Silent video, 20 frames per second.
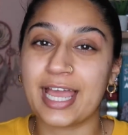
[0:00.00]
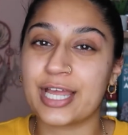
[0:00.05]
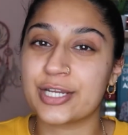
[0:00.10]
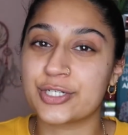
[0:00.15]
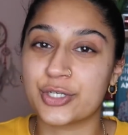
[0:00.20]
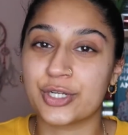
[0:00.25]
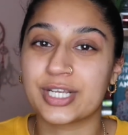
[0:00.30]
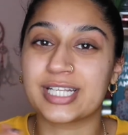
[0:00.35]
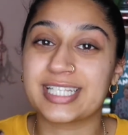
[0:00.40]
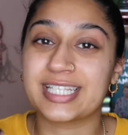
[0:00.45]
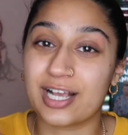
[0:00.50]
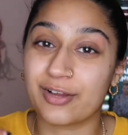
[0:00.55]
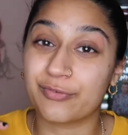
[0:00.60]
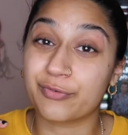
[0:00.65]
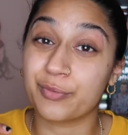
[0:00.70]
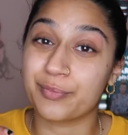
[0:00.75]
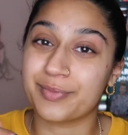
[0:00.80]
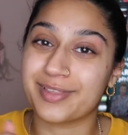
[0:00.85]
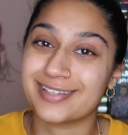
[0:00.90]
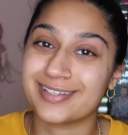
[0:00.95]
as you can tell
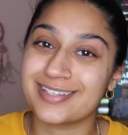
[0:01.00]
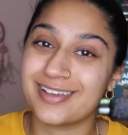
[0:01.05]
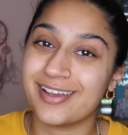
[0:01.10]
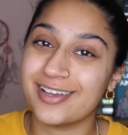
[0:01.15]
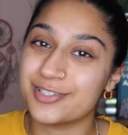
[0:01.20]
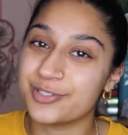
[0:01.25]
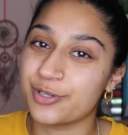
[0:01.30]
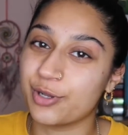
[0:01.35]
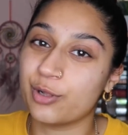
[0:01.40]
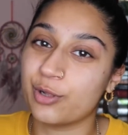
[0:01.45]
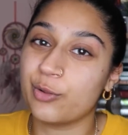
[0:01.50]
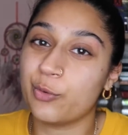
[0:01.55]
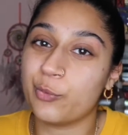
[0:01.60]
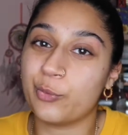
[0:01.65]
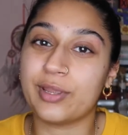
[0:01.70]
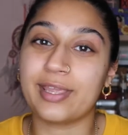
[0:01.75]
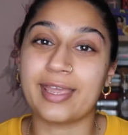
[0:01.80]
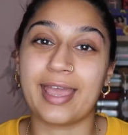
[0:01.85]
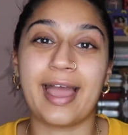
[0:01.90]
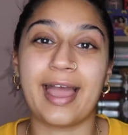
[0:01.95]
from the title,
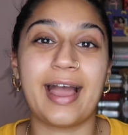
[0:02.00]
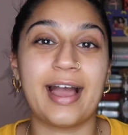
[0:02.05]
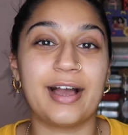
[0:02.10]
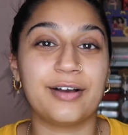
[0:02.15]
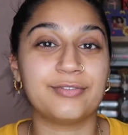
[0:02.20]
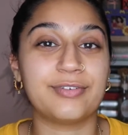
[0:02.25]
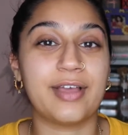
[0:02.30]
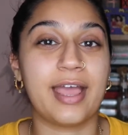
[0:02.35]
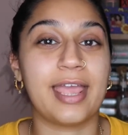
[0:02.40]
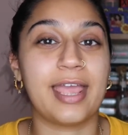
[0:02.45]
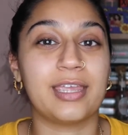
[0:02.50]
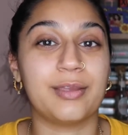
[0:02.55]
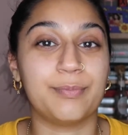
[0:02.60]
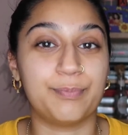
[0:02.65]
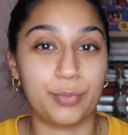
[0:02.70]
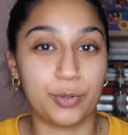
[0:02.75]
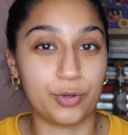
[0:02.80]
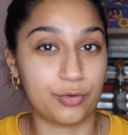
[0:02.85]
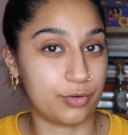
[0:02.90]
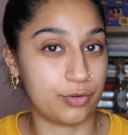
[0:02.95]
we have a
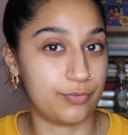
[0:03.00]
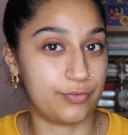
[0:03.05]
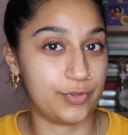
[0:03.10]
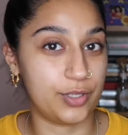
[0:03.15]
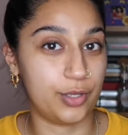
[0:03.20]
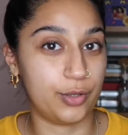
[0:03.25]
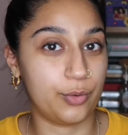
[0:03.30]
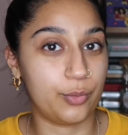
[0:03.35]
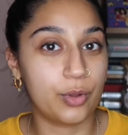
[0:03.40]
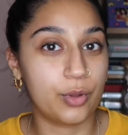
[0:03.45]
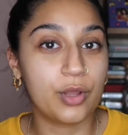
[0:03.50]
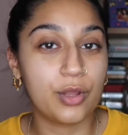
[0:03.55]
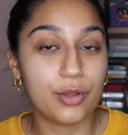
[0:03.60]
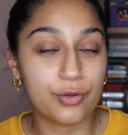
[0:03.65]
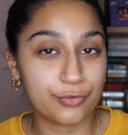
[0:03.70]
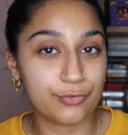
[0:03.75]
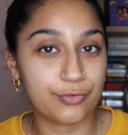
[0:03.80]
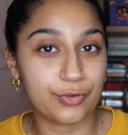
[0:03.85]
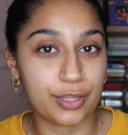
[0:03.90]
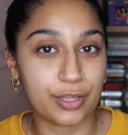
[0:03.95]
book review
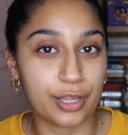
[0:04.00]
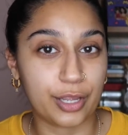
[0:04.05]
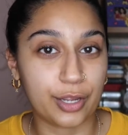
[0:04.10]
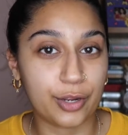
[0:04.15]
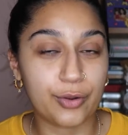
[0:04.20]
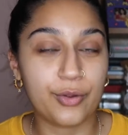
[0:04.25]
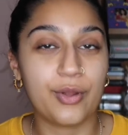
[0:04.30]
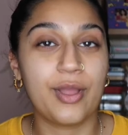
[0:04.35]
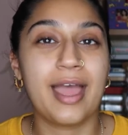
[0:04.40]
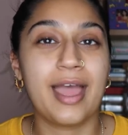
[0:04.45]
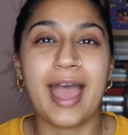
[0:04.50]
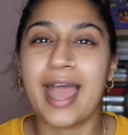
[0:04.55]
for you,